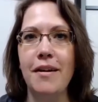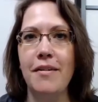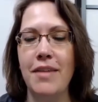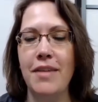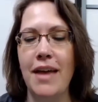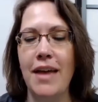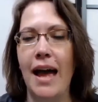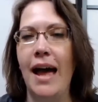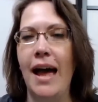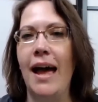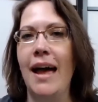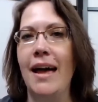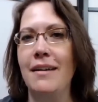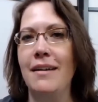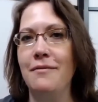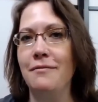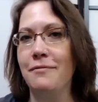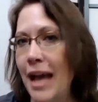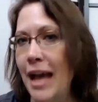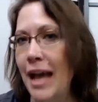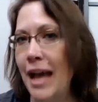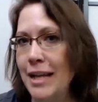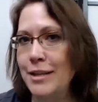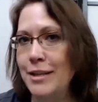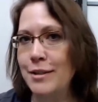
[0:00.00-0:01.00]
that
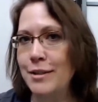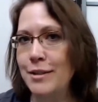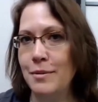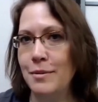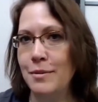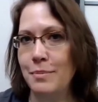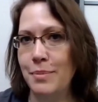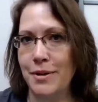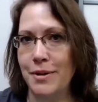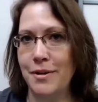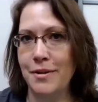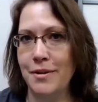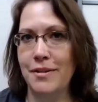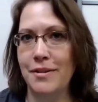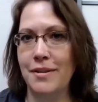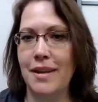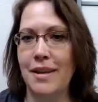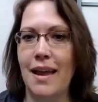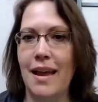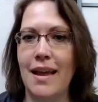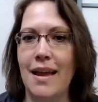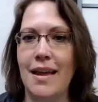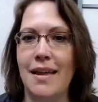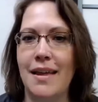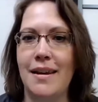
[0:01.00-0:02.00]
vaginal birth
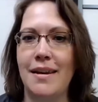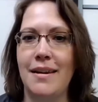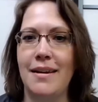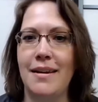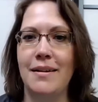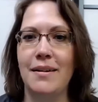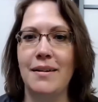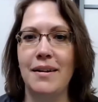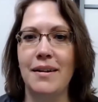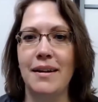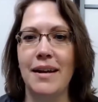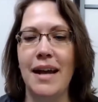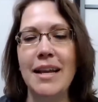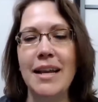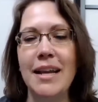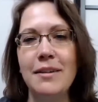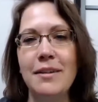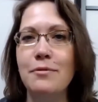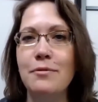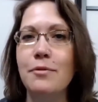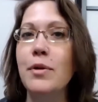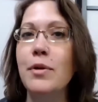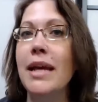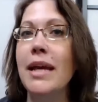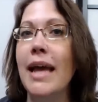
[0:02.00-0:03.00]
can kind
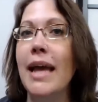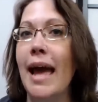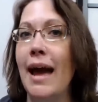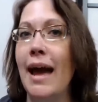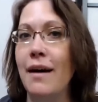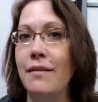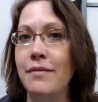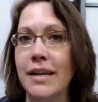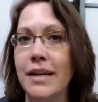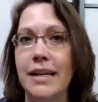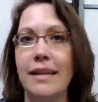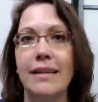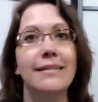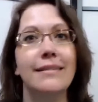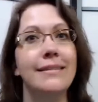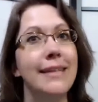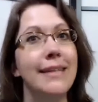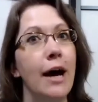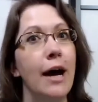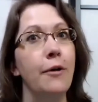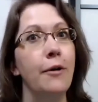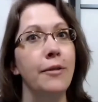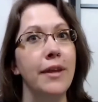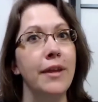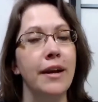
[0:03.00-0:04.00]
of wreak havoc
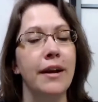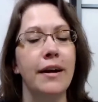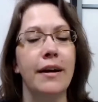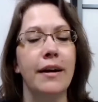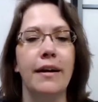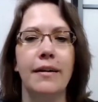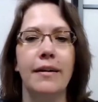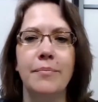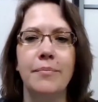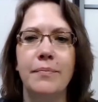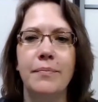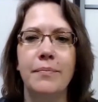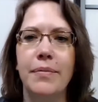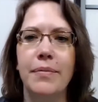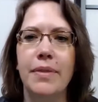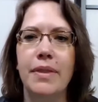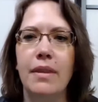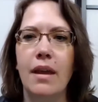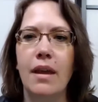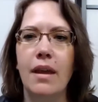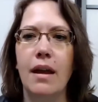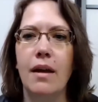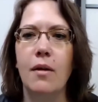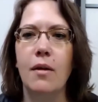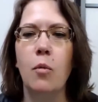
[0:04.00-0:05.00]
down there.
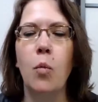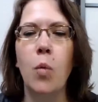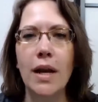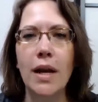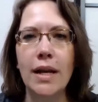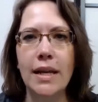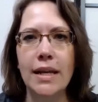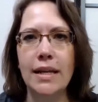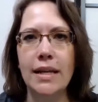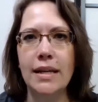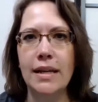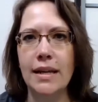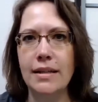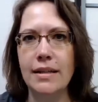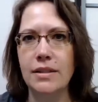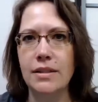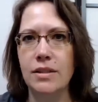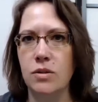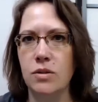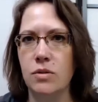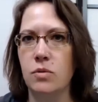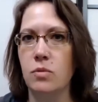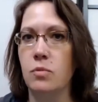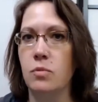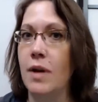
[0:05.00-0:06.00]
What can I
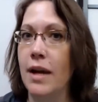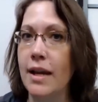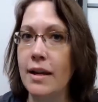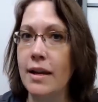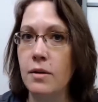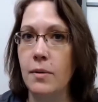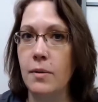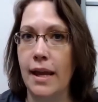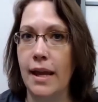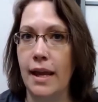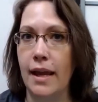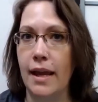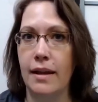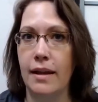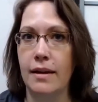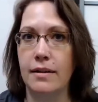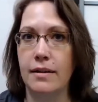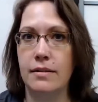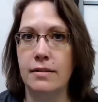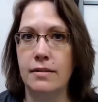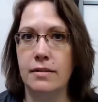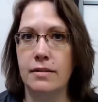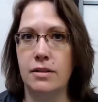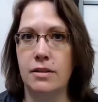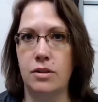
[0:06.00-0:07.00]
do right away
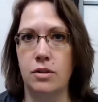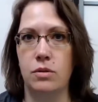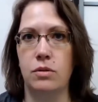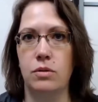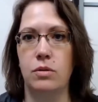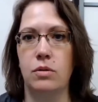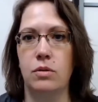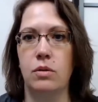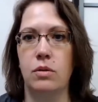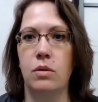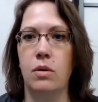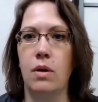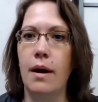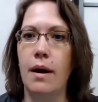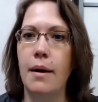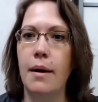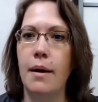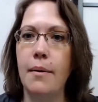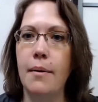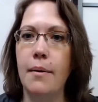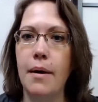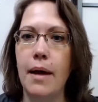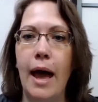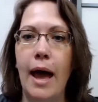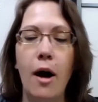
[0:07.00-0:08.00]
to
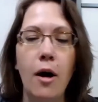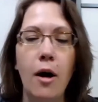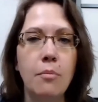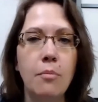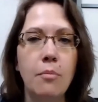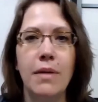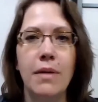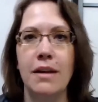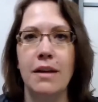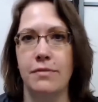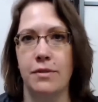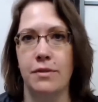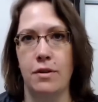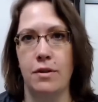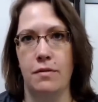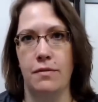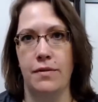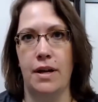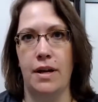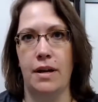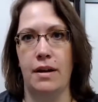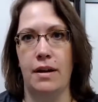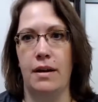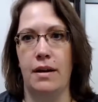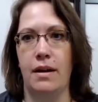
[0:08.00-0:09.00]
help my
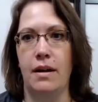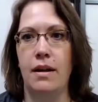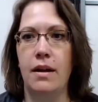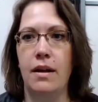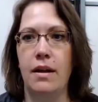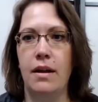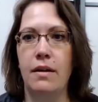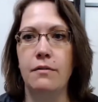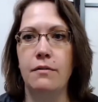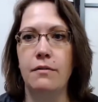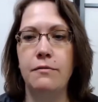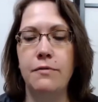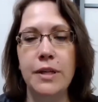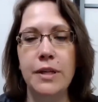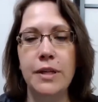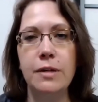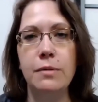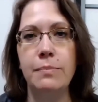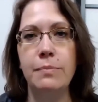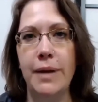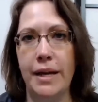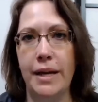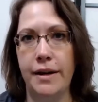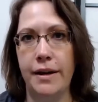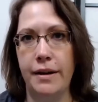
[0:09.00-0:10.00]
vulva feel
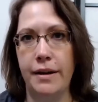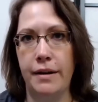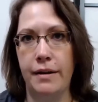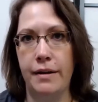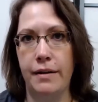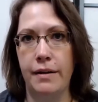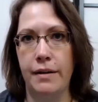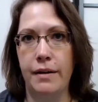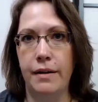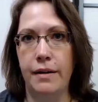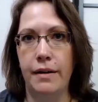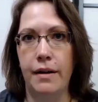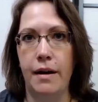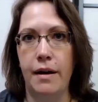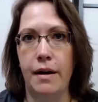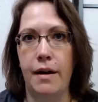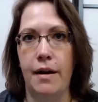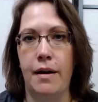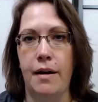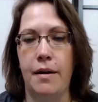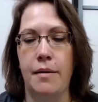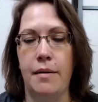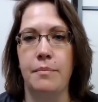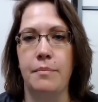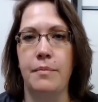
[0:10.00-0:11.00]
better
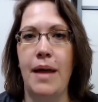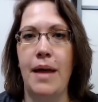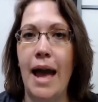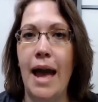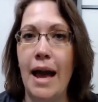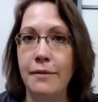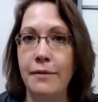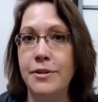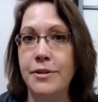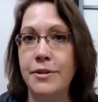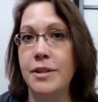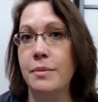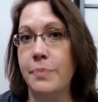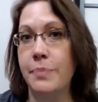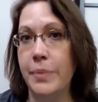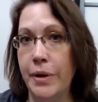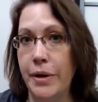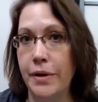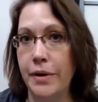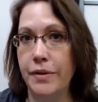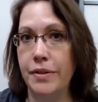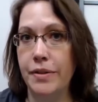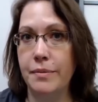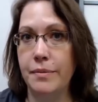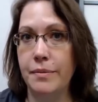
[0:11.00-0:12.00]
after the
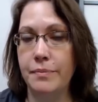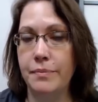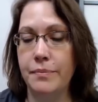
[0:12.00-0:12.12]
birth?